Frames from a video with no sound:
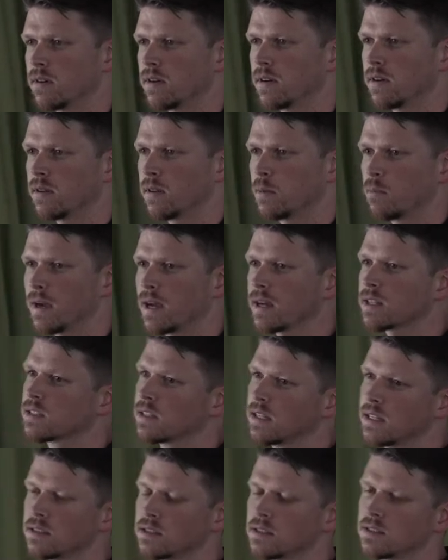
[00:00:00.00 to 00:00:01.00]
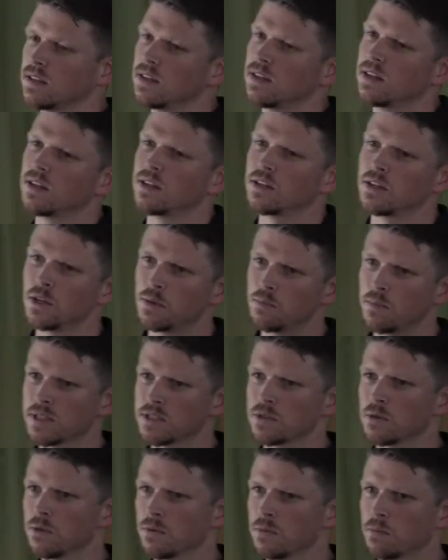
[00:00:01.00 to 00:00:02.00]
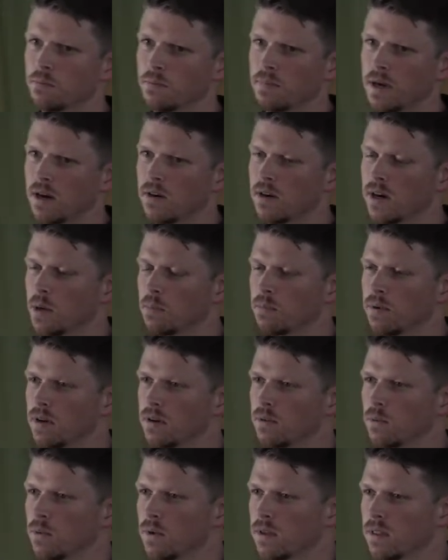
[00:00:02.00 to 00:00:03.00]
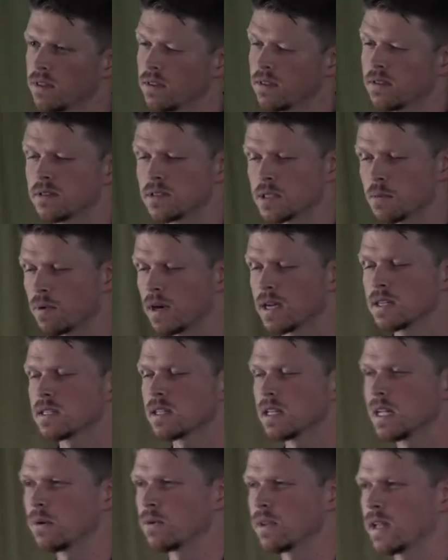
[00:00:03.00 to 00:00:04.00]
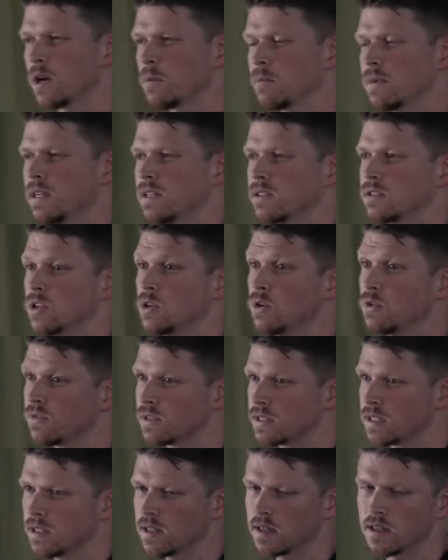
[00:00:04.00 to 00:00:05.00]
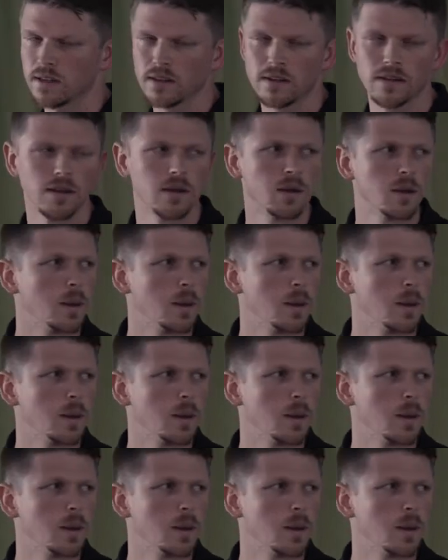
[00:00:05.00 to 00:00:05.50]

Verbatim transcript: The max gets good muscle power output with, surprisingly, without being too fatiguing.